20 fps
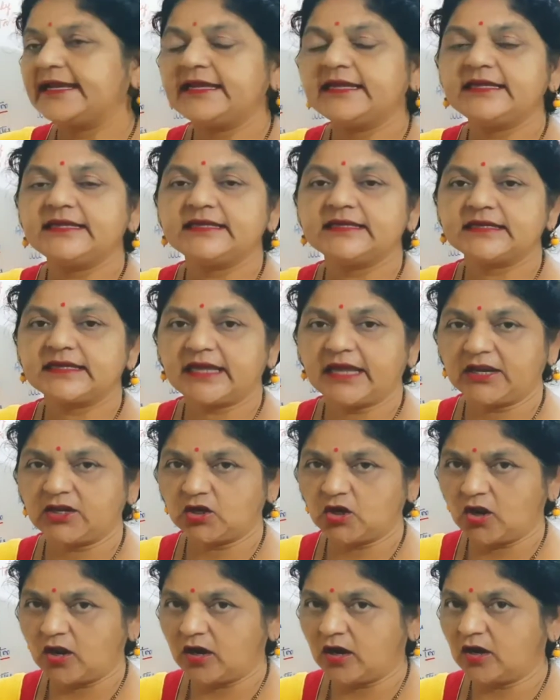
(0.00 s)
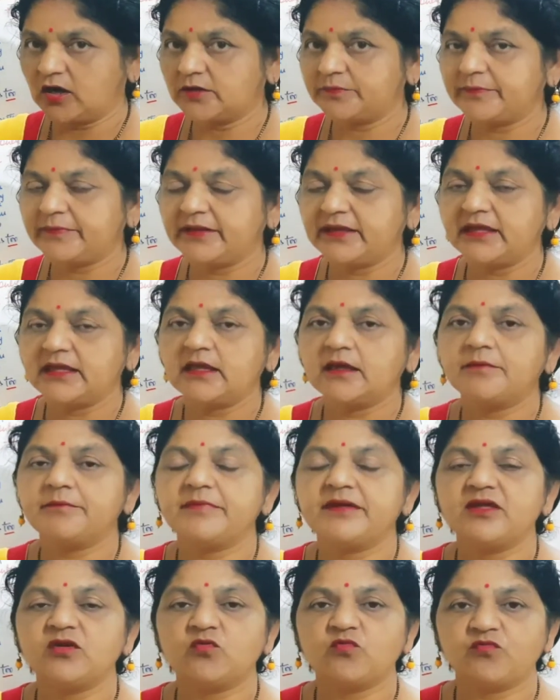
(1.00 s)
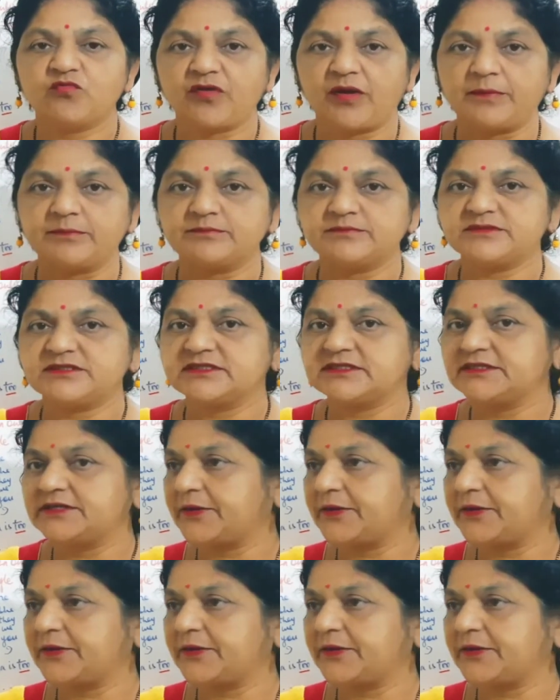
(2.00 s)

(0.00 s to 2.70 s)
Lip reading: he cannot be whipped.